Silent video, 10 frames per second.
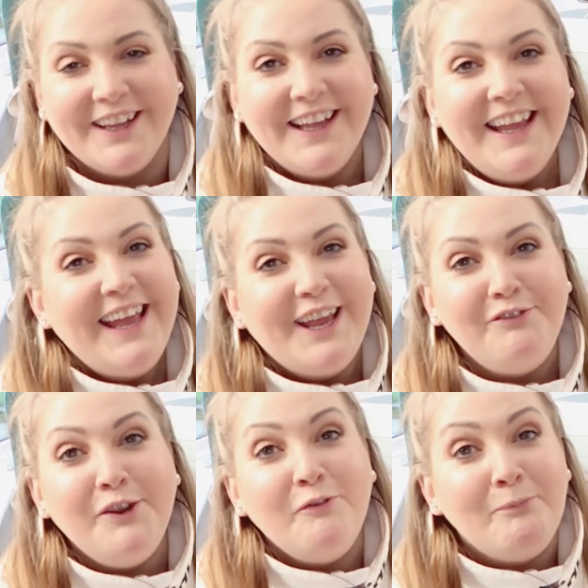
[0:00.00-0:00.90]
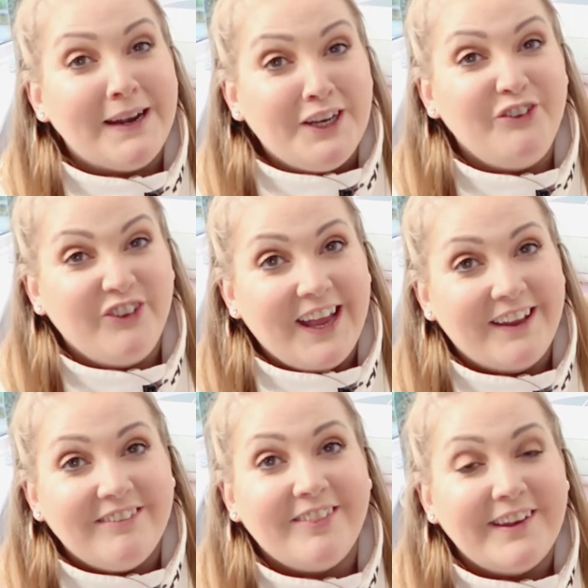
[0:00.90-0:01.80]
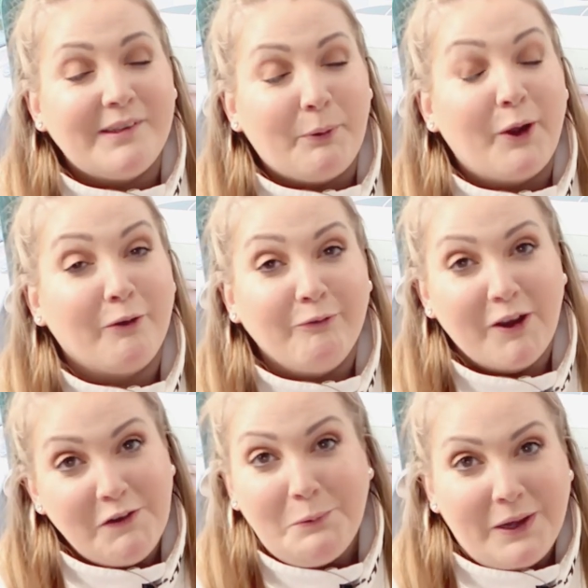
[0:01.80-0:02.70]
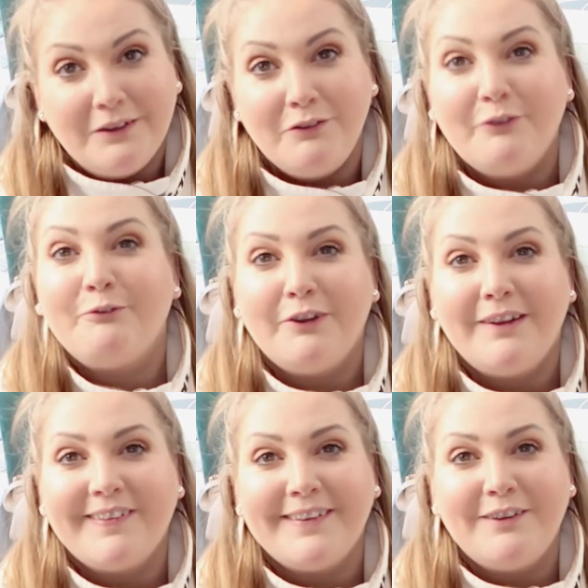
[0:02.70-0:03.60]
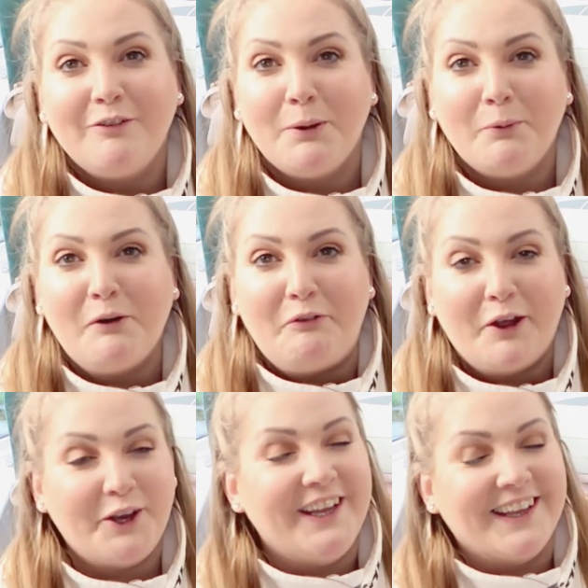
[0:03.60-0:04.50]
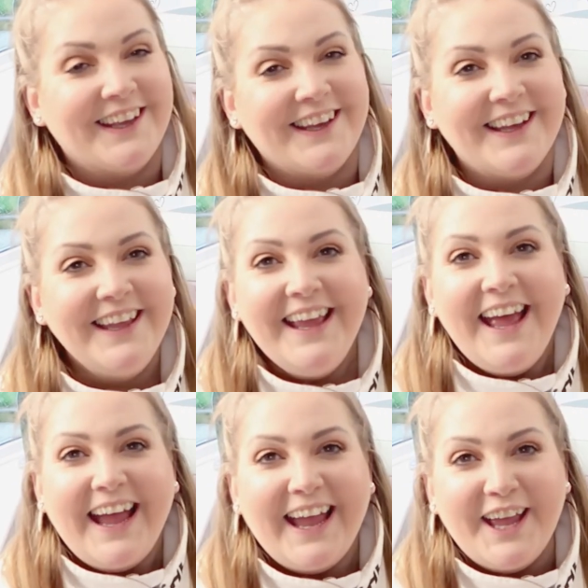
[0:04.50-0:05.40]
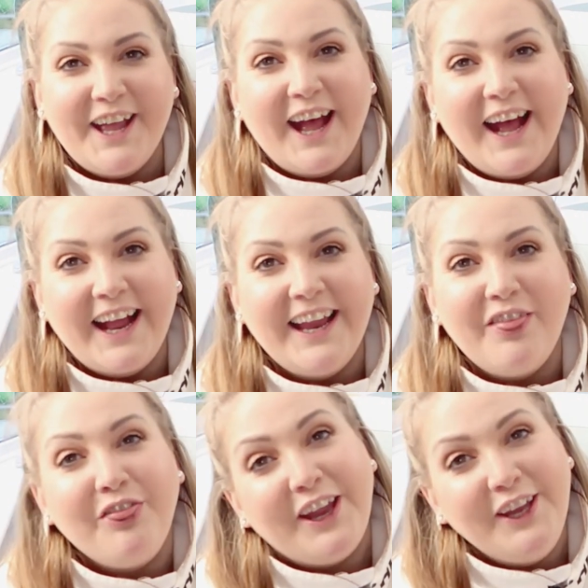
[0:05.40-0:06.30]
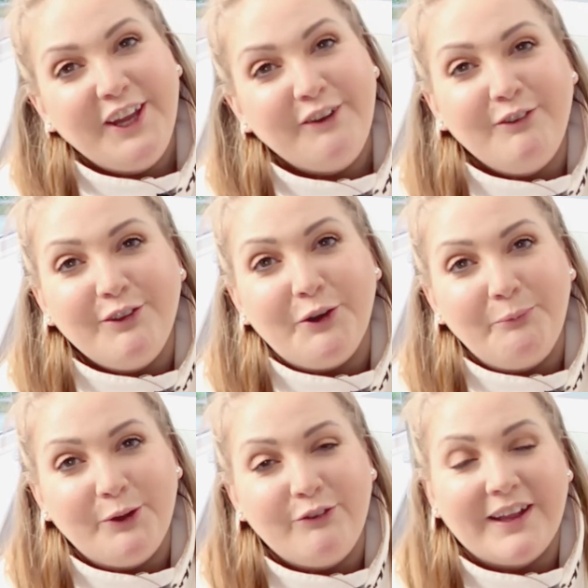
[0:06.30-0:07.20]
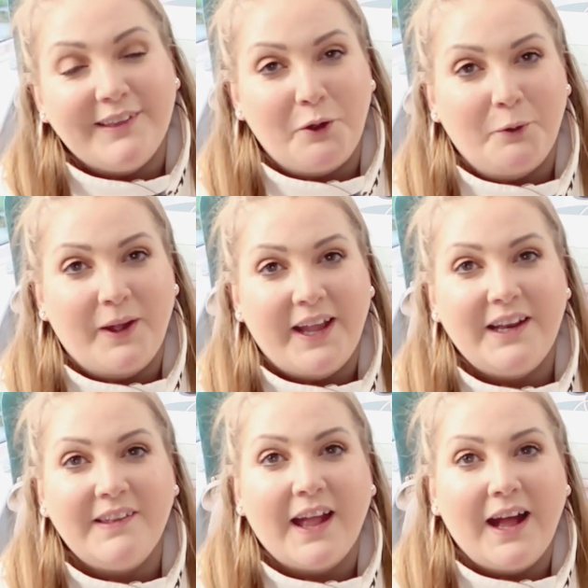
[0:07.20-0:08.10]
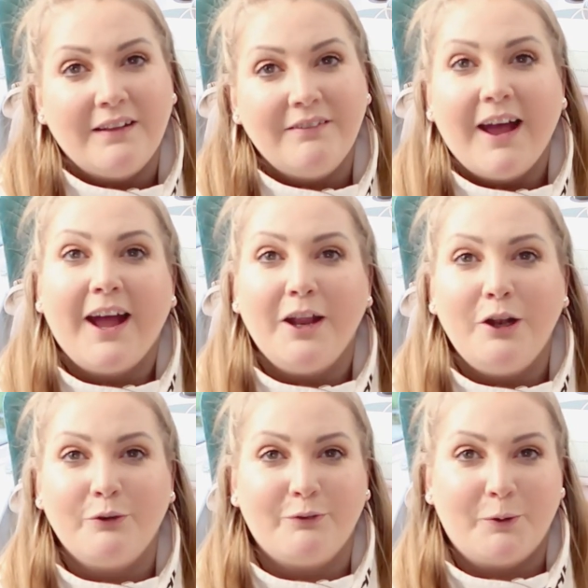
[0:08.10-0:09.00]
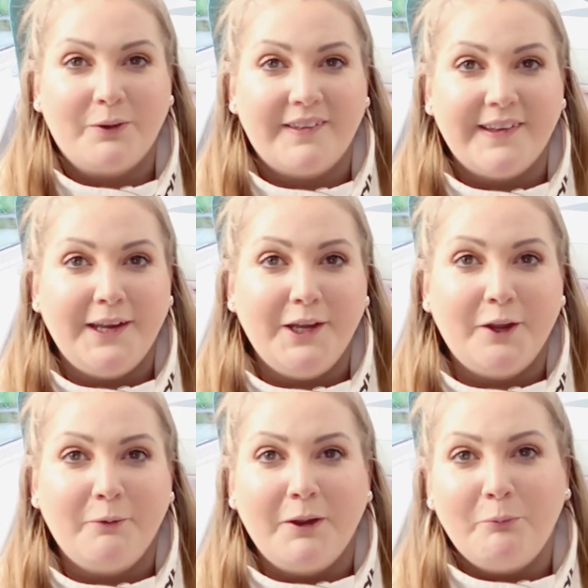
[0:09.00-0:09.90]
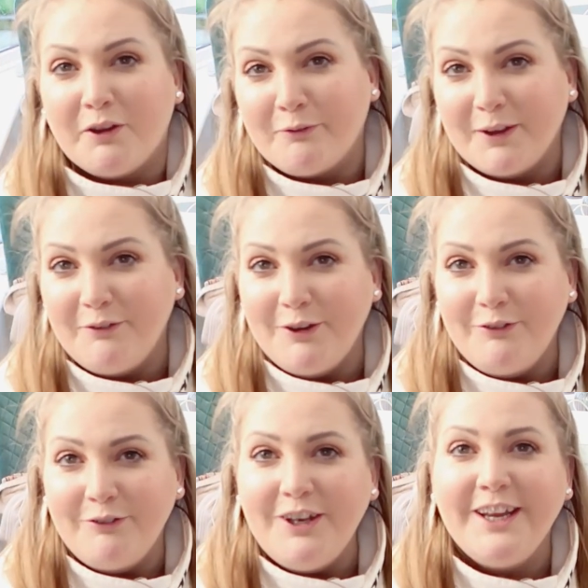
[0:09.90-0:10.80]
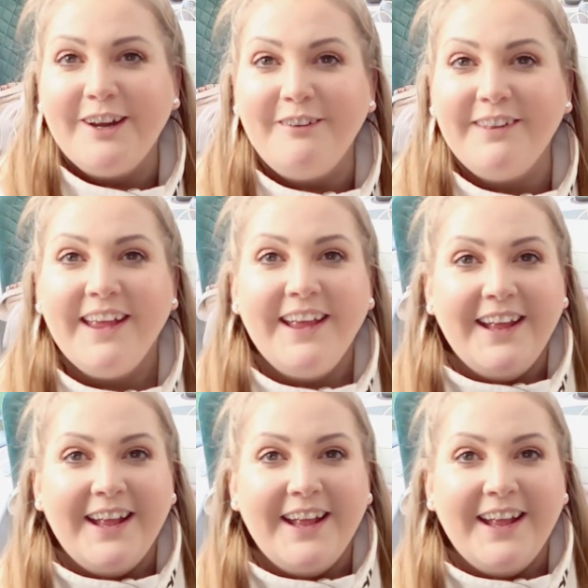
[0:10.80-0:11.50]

If you've managed to get to this point, very well done for listening to me waffle on. I thank you so much as always, and I look forward to seeing you in one of my future videos.